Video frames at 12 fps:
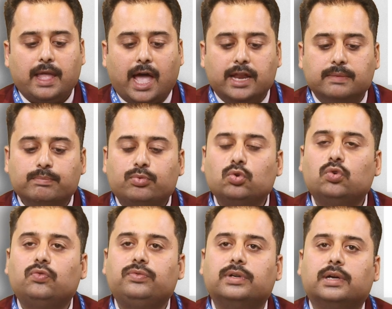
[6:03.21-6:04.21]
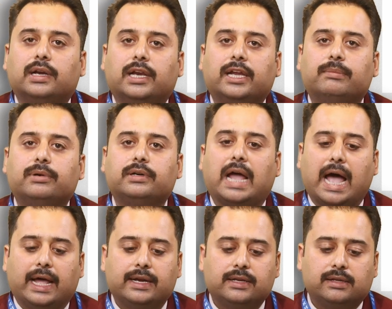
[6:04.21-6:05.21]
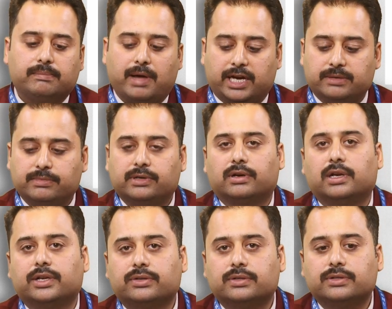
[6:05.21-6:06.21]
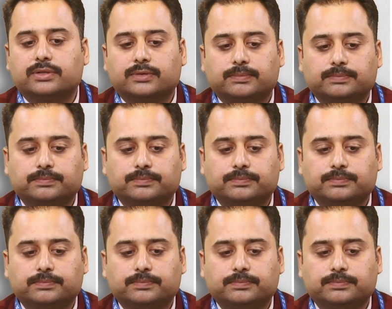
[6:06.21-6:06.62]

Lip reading: and improved labor and management relations.